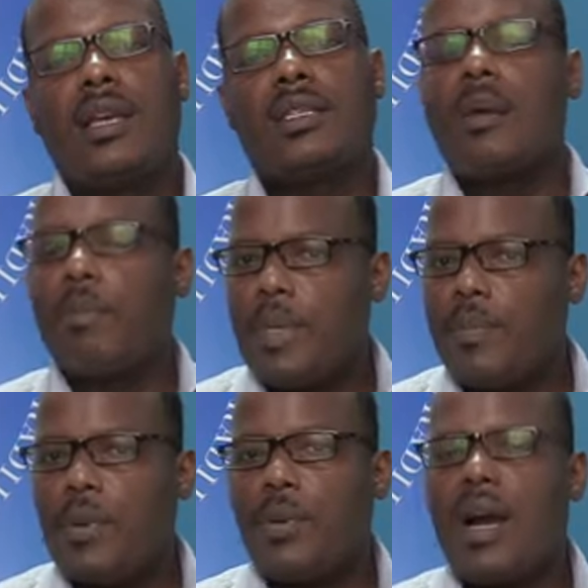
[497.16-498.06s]
Some
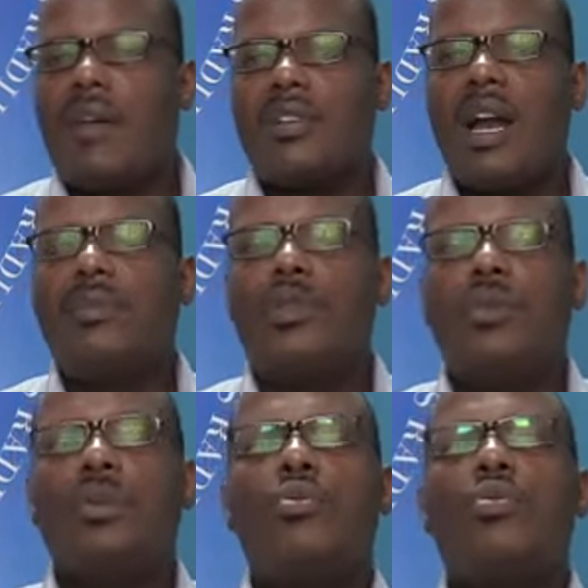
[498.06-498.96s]
people have come to
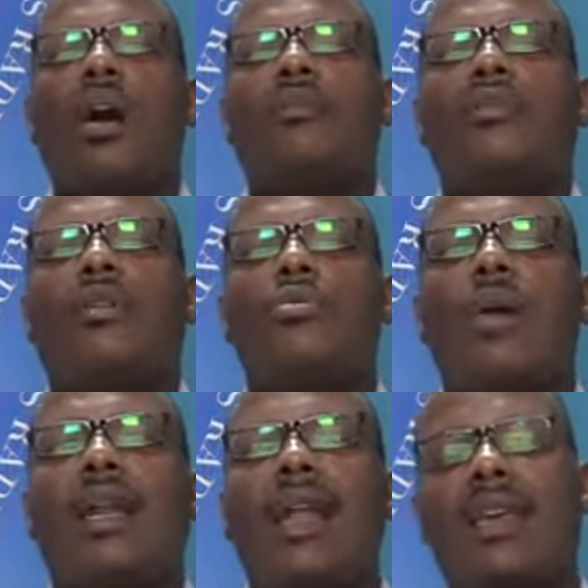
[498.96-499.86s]
me who
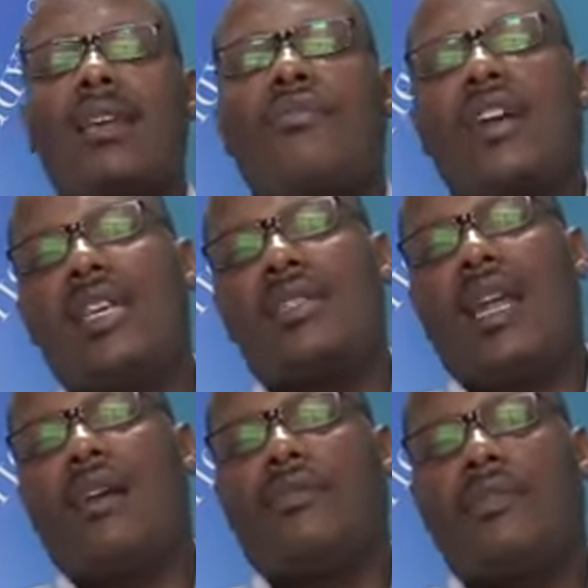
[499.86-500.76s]
are lacking father's
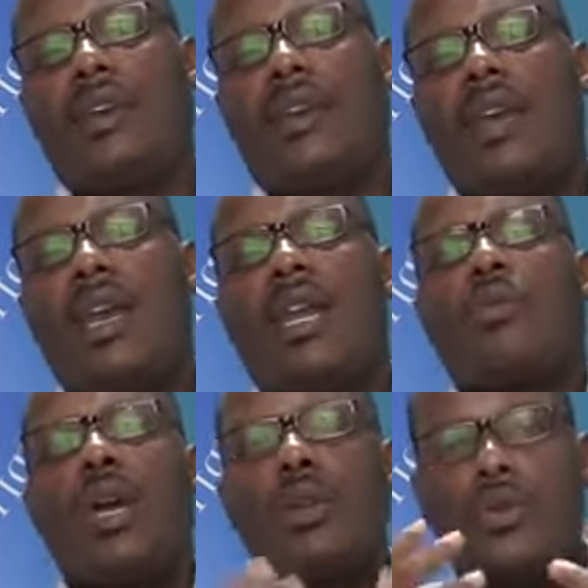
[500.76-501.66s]
love.
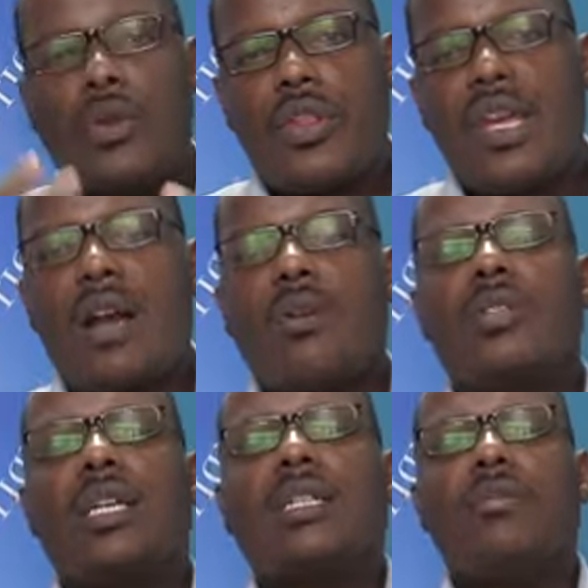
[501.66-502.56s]
And when you are there
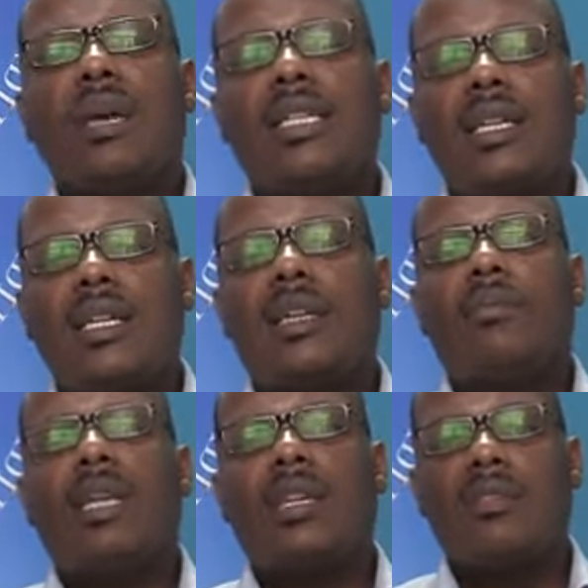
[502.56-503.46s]
constantly mentoring
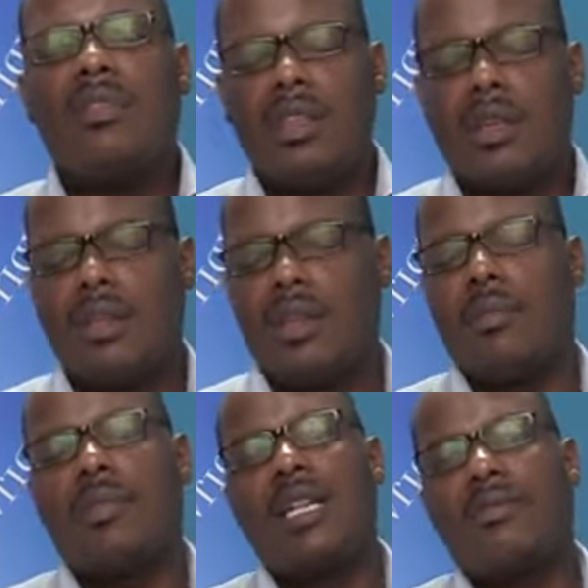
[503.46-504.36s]
them and giving
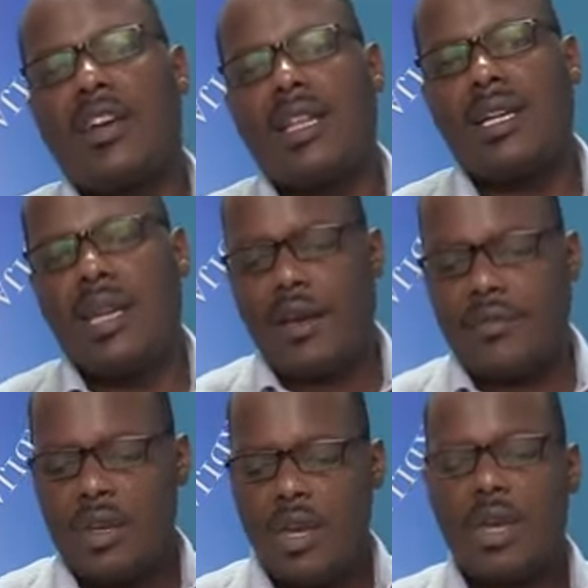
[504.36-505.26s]
them that fatherly
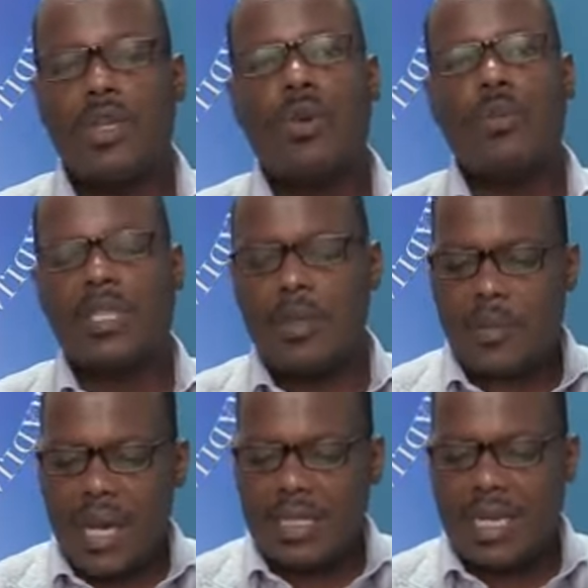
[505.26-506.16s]
love, you'll be
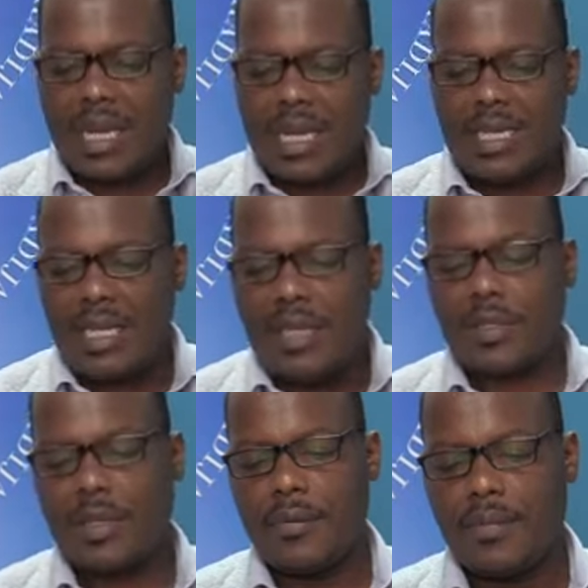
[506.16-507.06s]
surprised they get
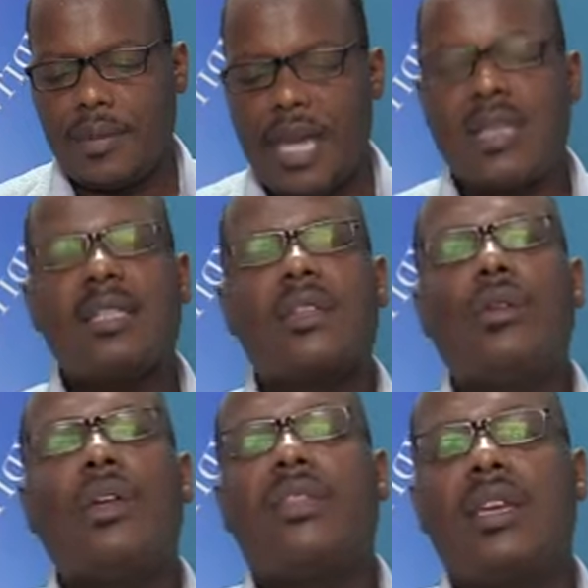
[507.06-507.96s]
healed. And that's the
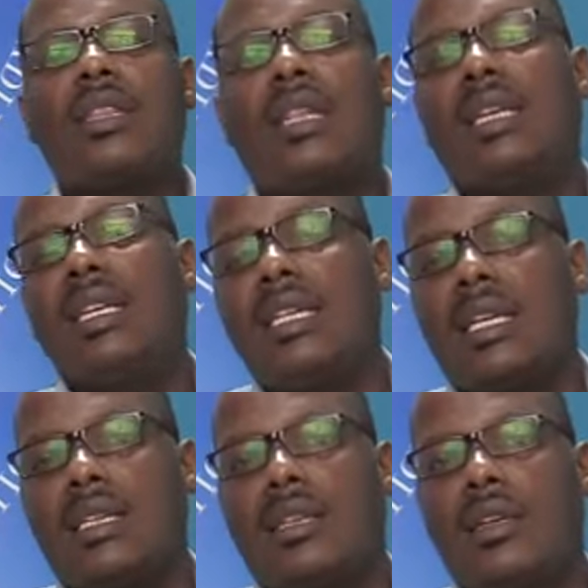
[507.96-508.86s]
only thing that they
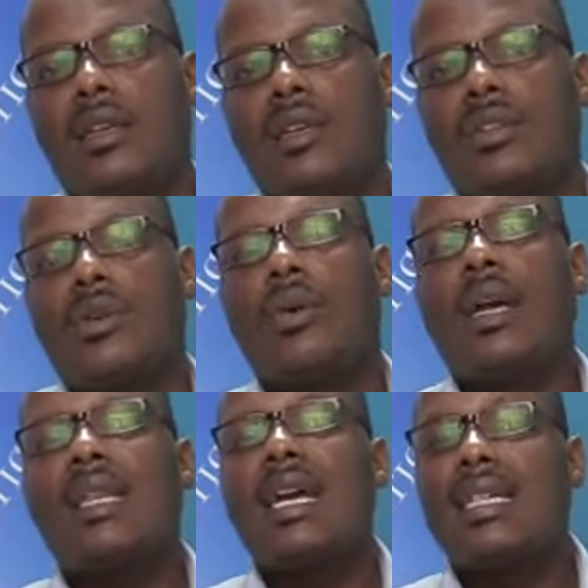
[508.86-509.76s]
needed. So
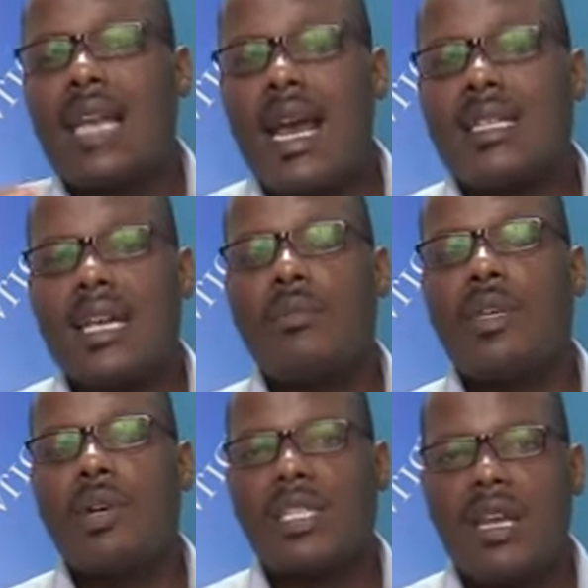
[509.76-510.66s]
the entire time
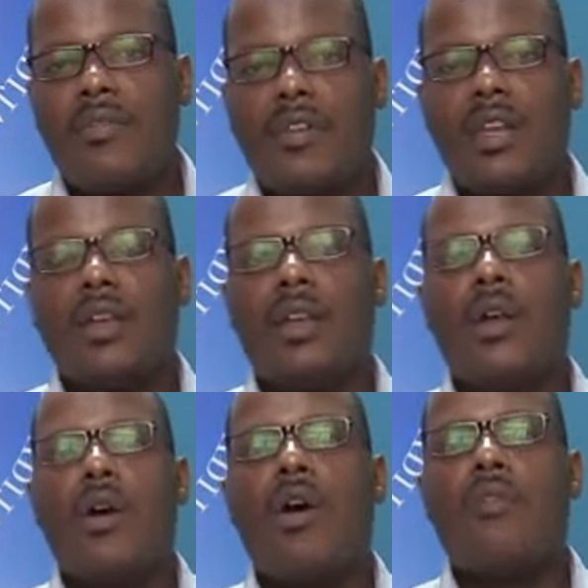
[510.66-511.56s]
they were suffering
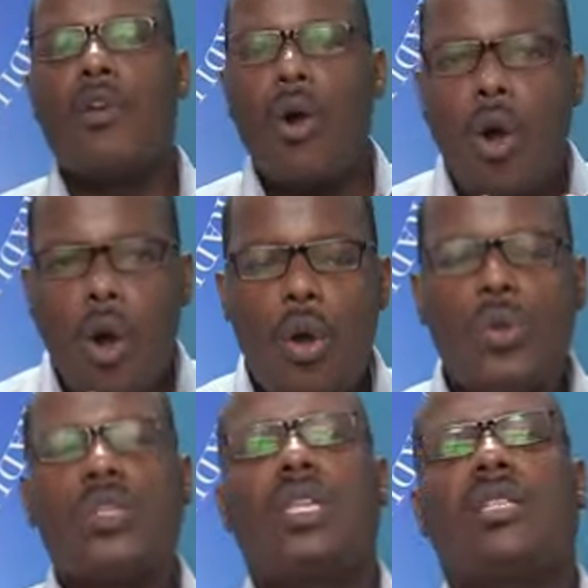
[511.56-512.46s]
of
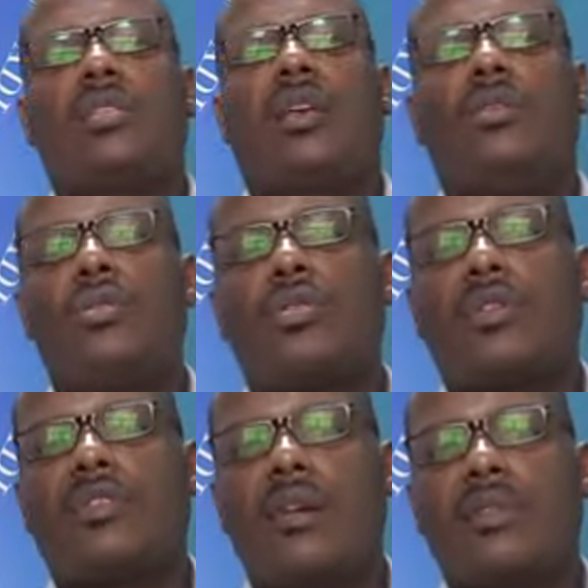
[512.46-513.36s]
all this use
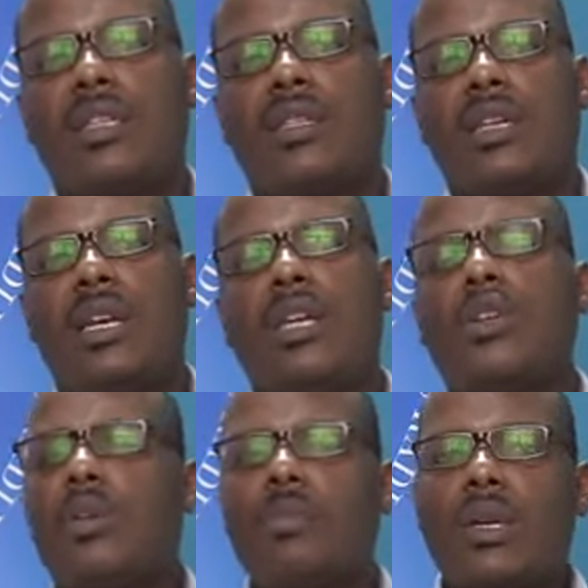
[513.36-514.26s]
of substance,
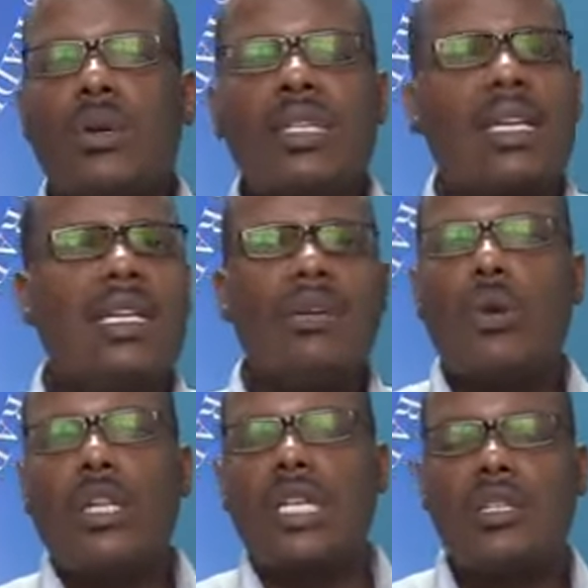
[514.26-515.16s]
not because they really
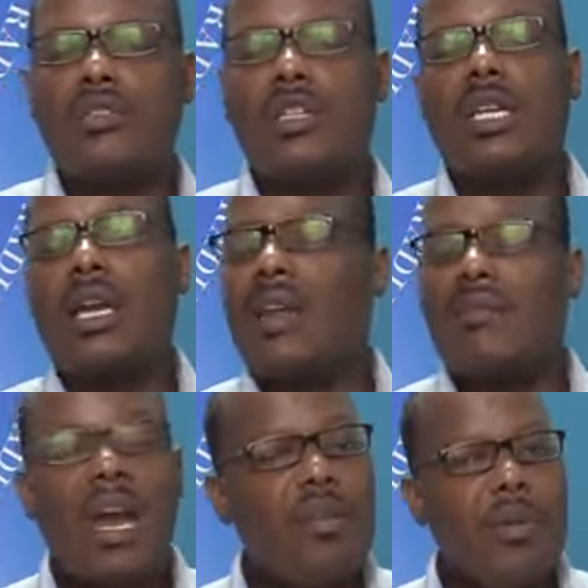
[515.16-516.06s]
wanted to drink, and
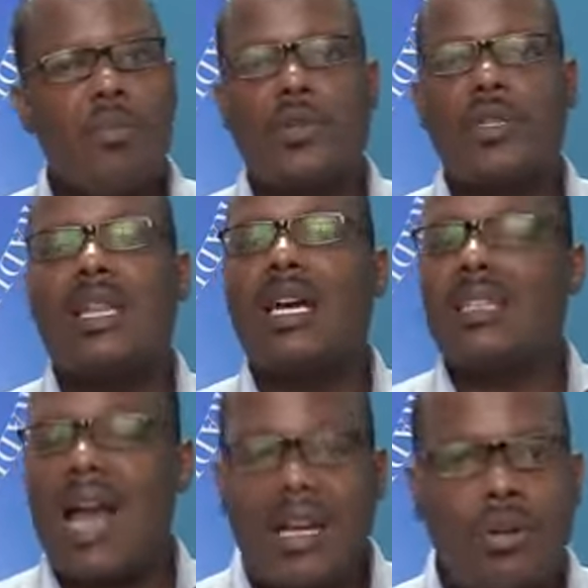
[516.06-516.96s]
I've had people say
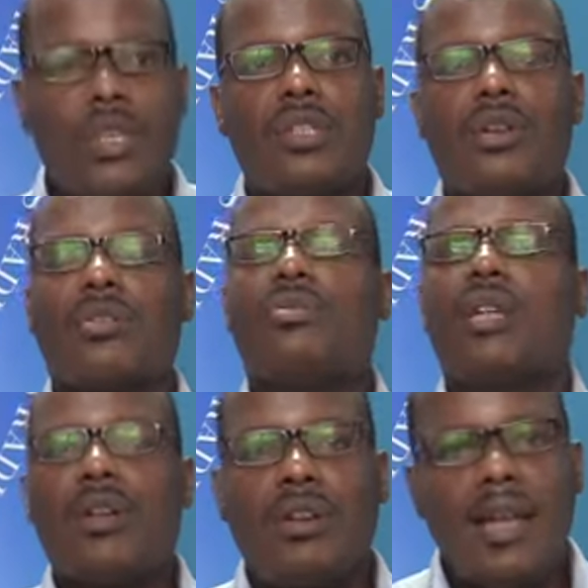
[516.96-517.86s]
that alcohol is not good,
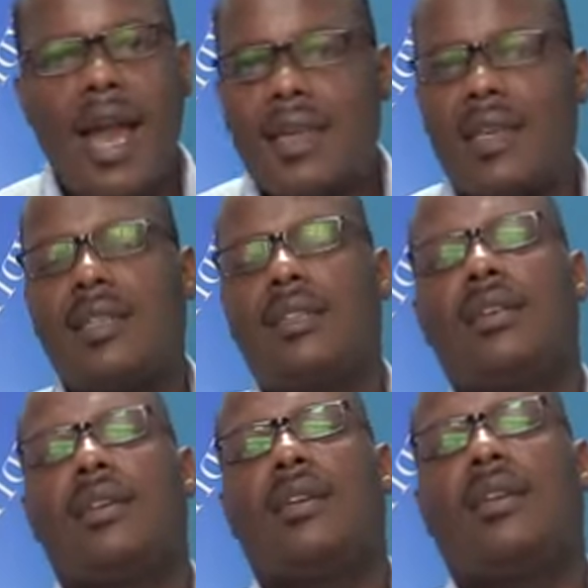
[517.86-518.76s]
I don't like it.
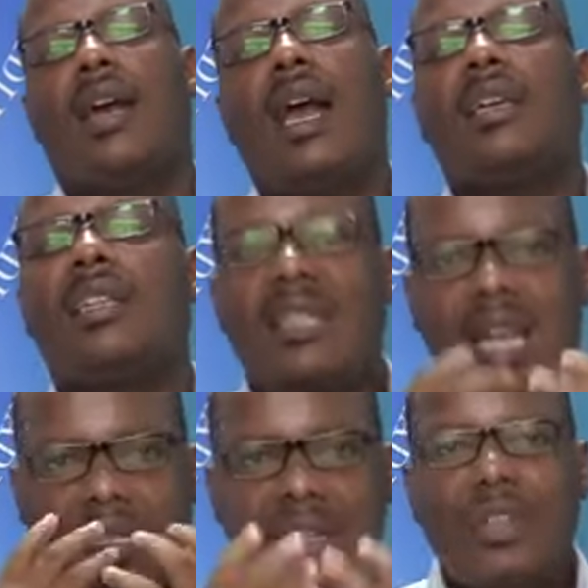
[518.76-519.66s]
It
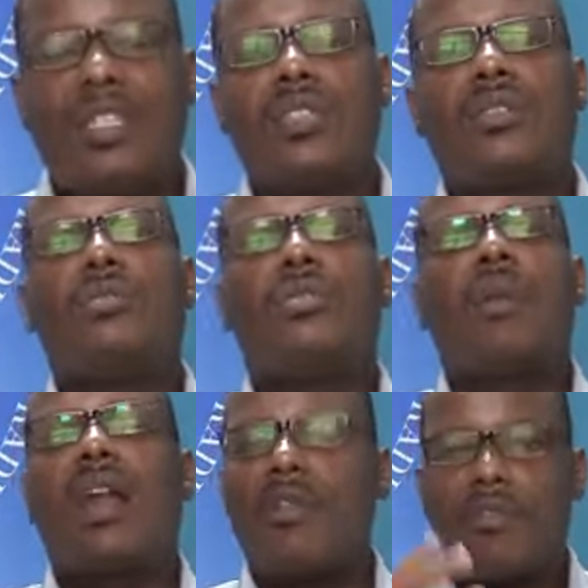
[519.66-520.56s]
doesn't even taste good,
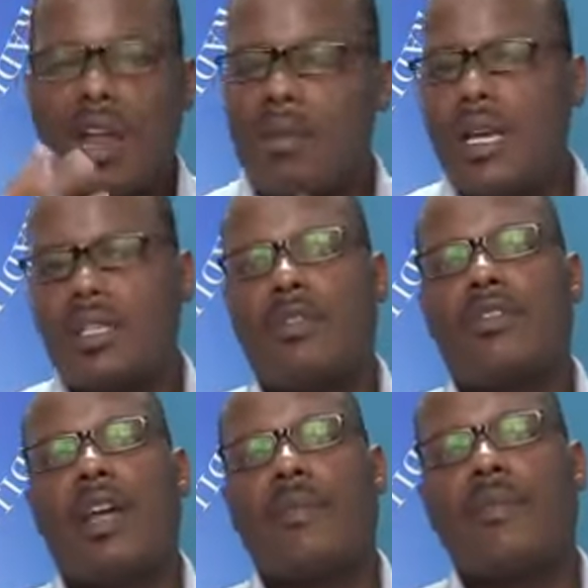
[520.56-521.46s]
but I find
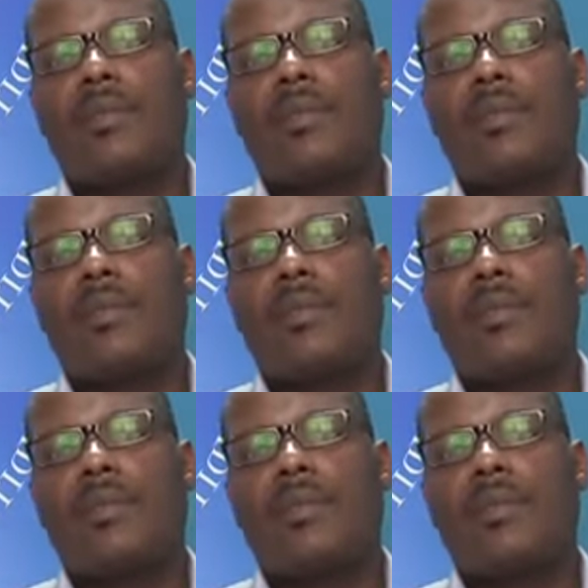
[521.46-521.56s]
myself there.